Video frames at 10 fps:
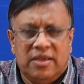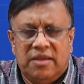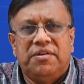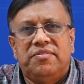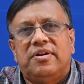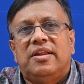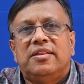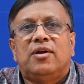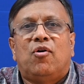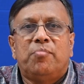Recently,
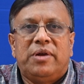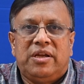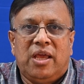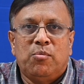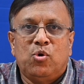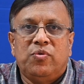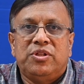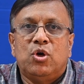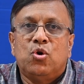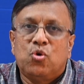the government came out
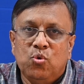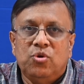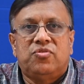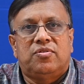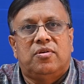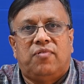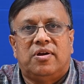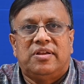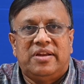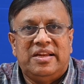with rules for
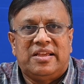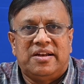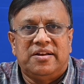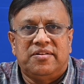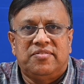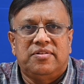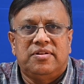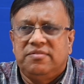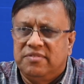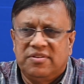green credits,
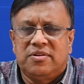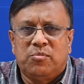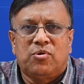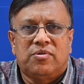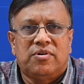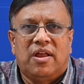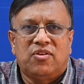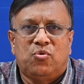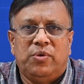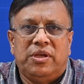just about
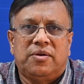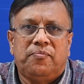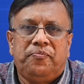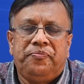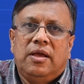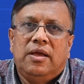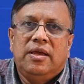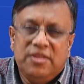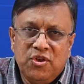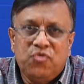last week.
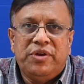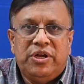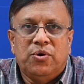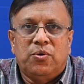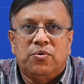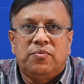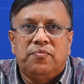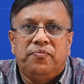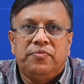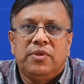In this video,
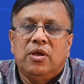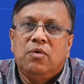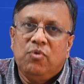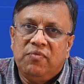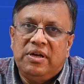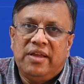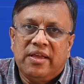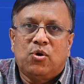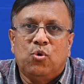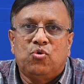we will take
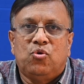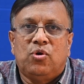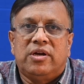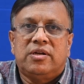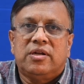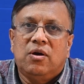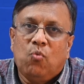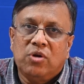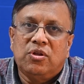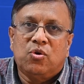a close look at
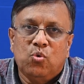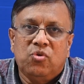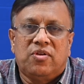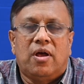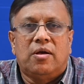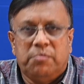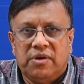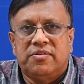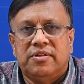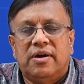what the rules are,
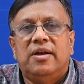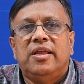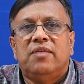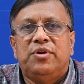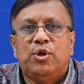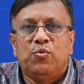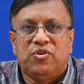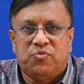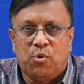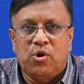because in the earlier video, we
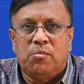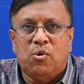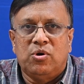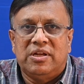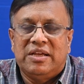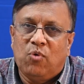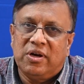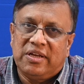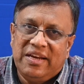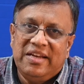spoke about
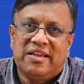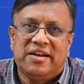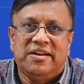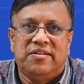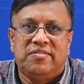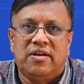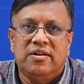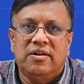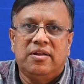what green credits are.